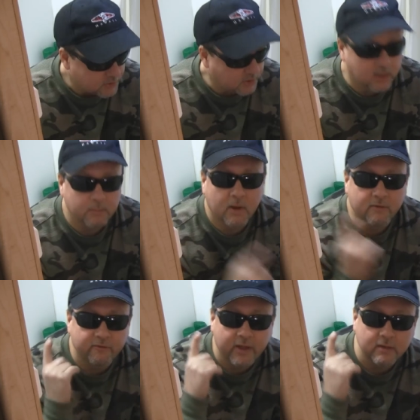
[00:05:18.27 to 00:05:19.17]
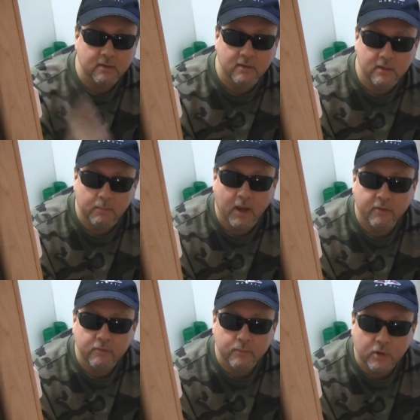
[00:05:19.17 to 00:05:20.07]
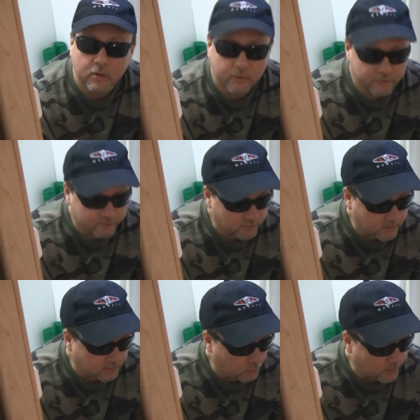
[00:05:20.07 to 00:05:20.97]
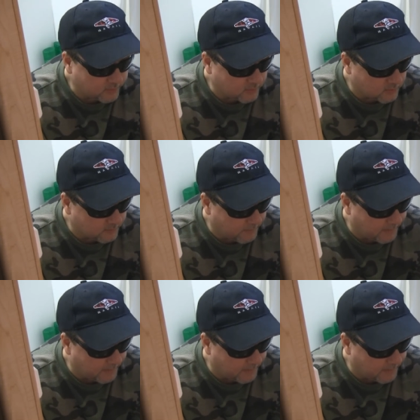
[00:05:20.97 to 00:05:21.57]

actually keep my vent in the bathroom closed during the winter,